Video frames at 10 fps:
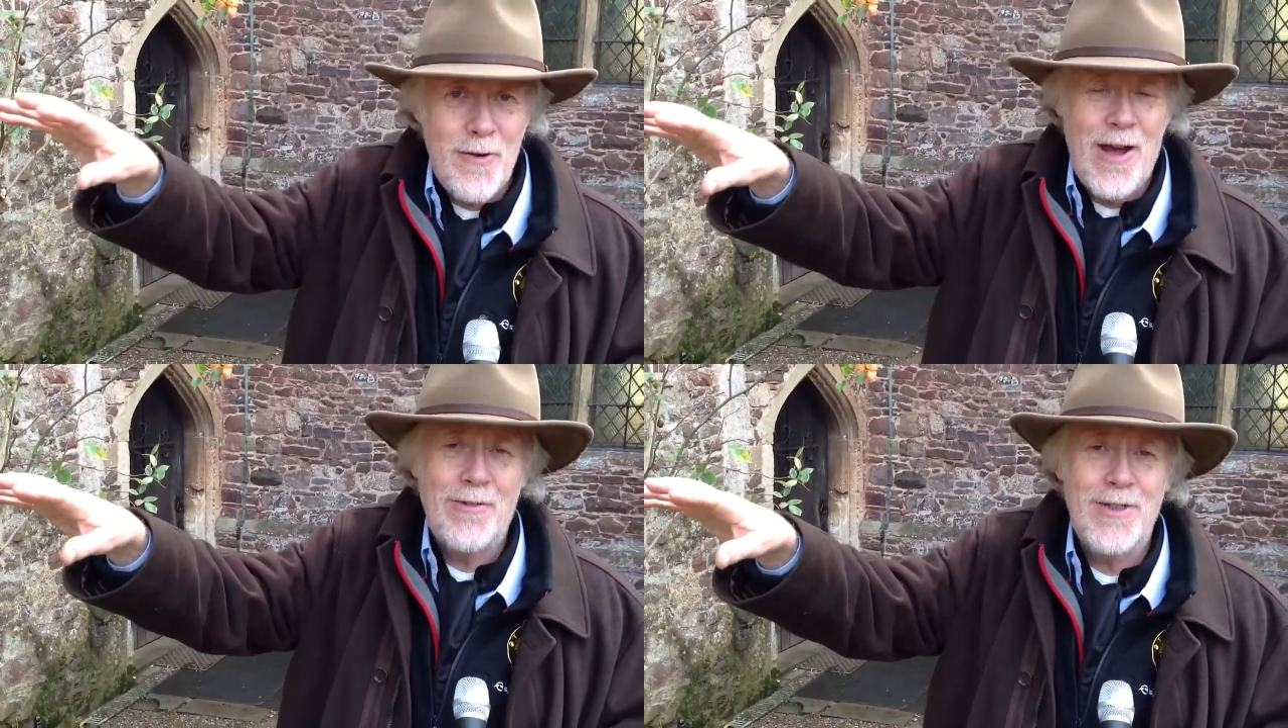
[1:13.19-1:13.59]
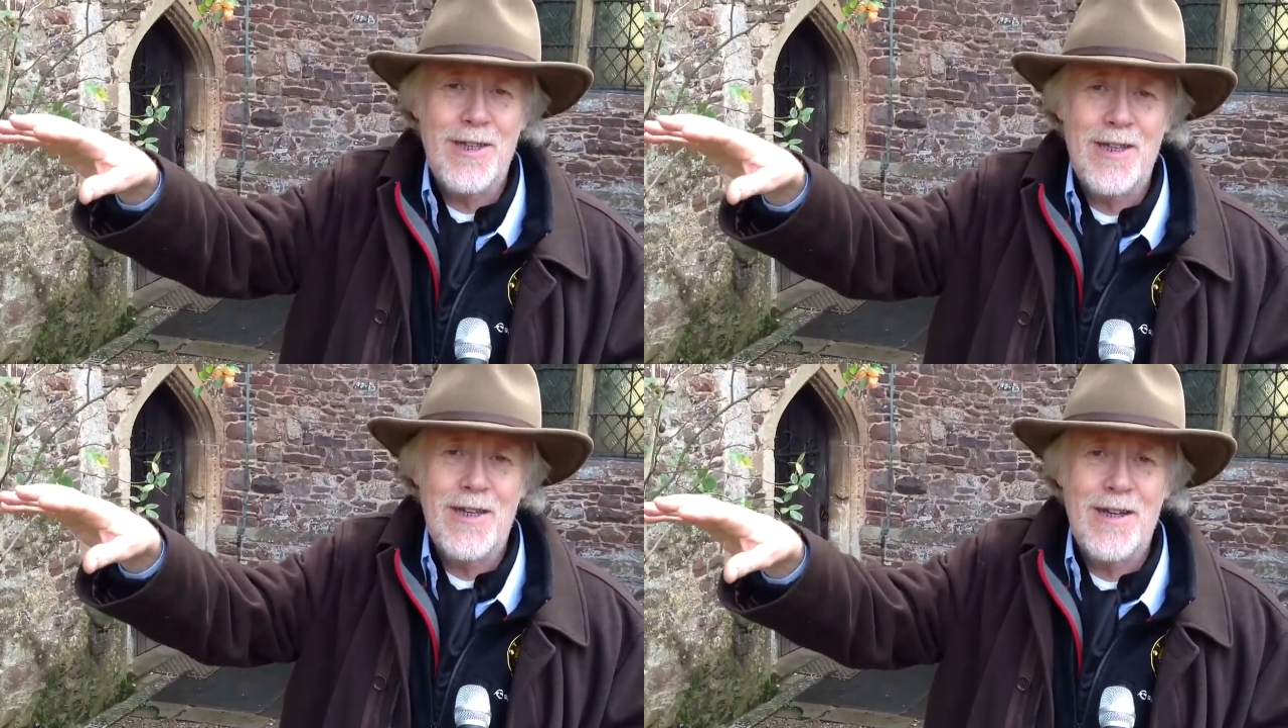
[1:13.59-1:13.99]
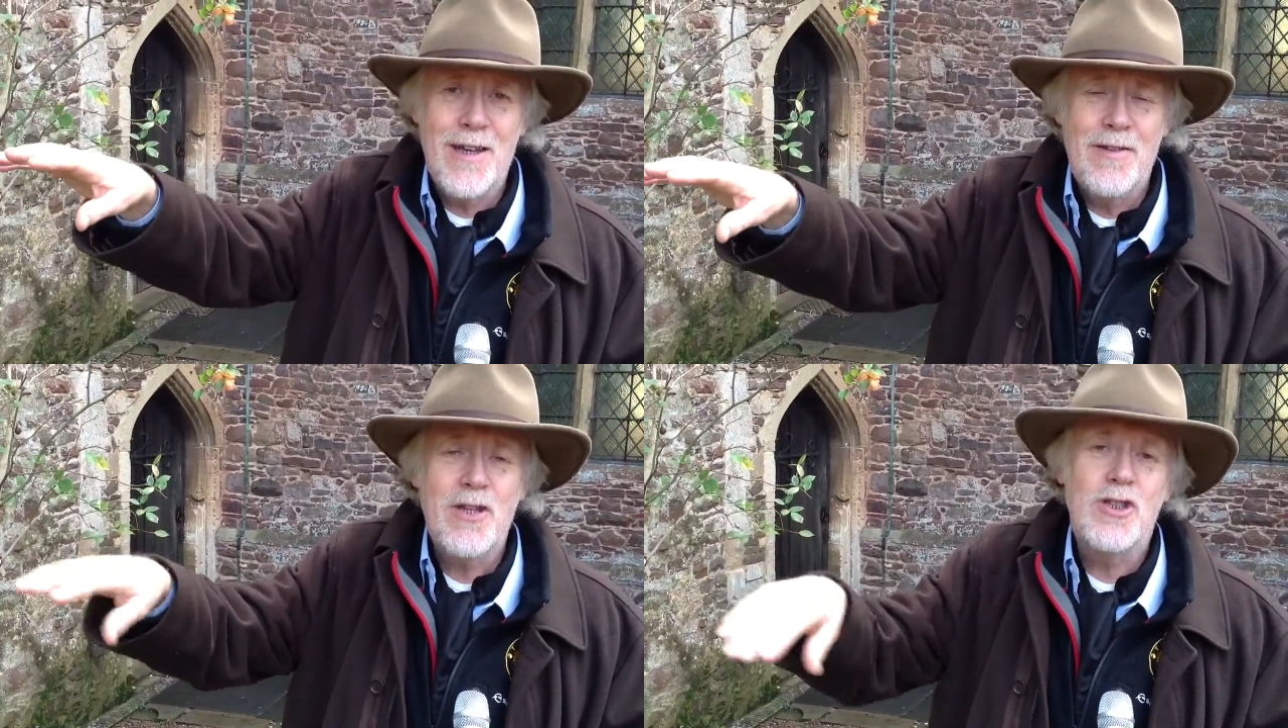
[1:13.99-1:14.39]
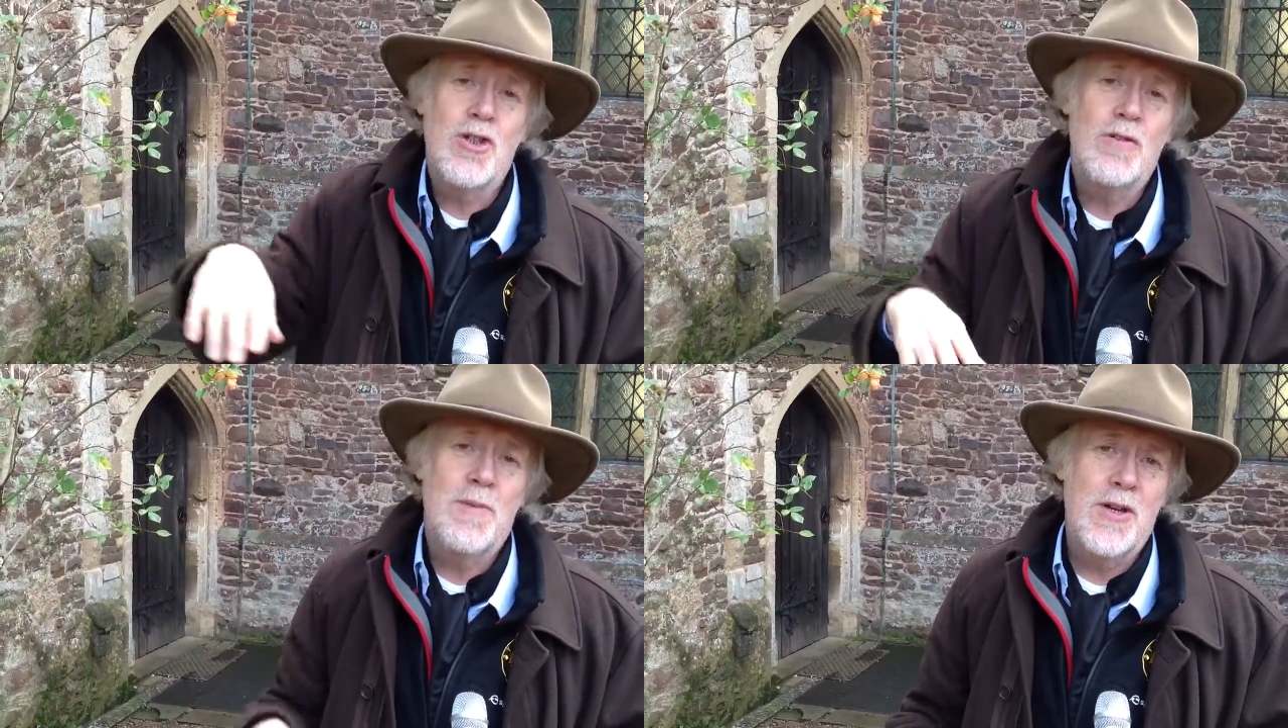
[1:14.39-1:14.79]
around here there
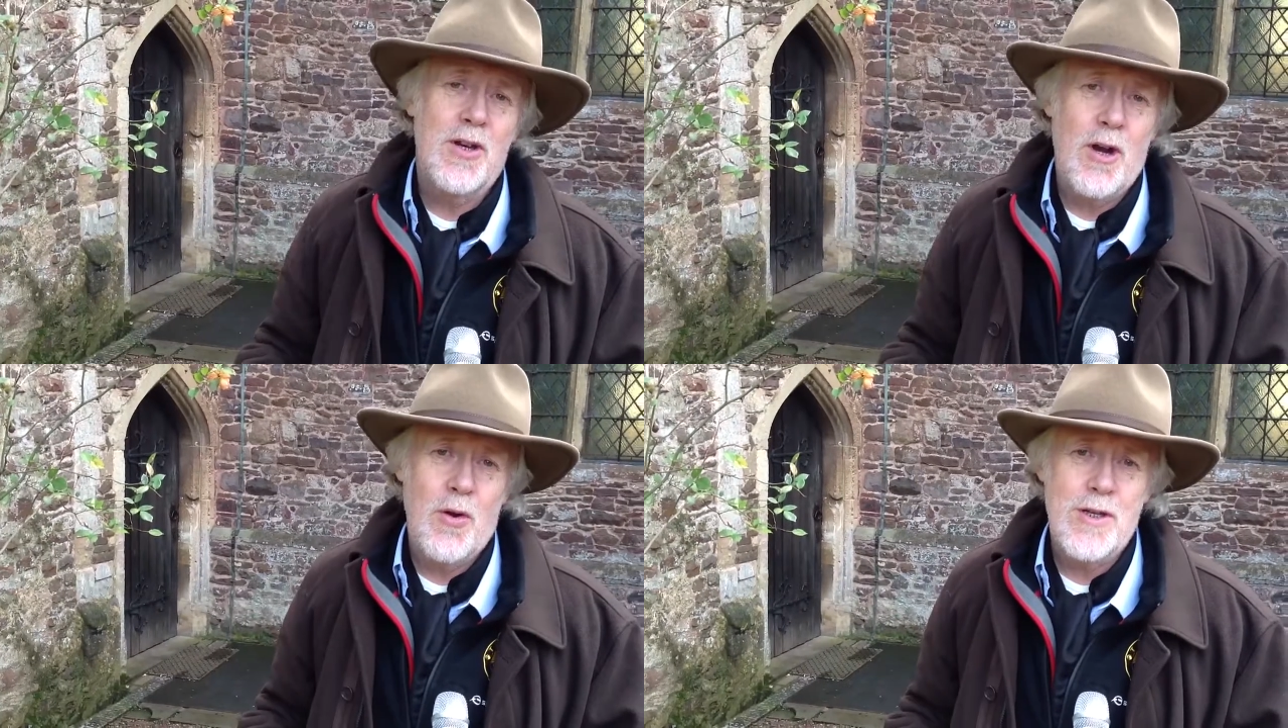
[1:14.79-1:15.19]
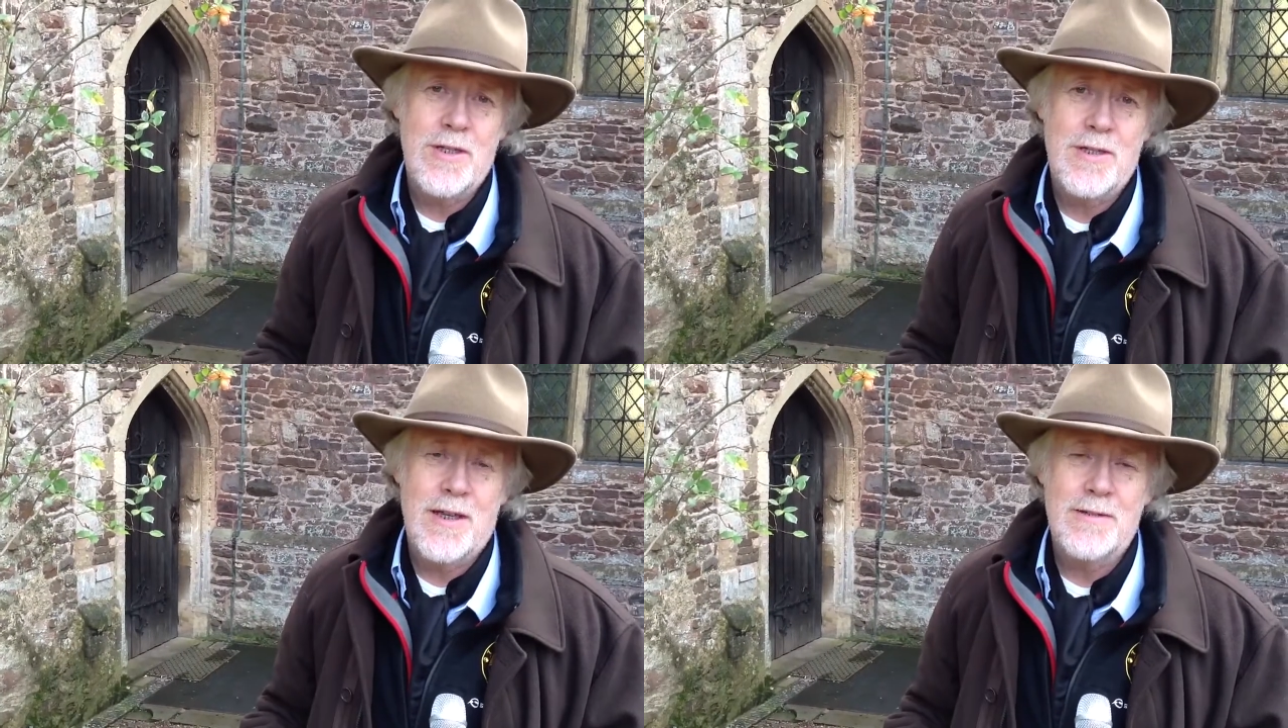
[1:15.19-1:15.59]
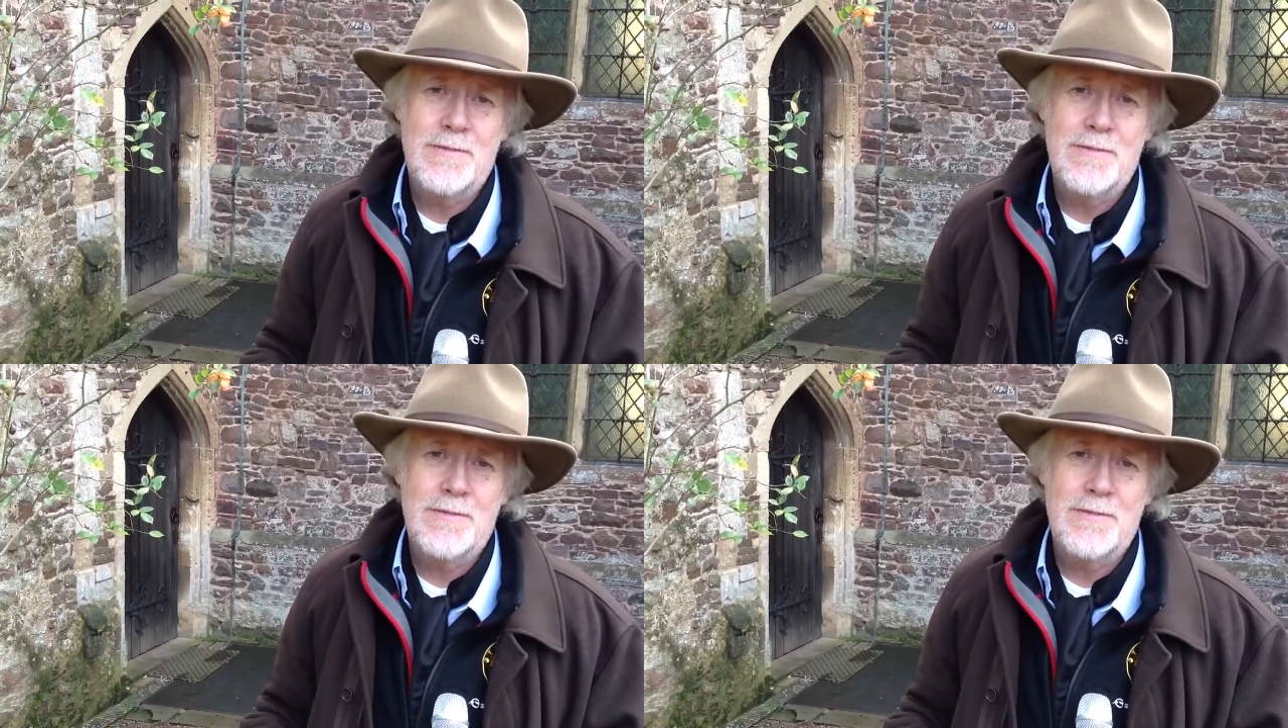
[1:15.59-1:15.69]
should have been a cloister.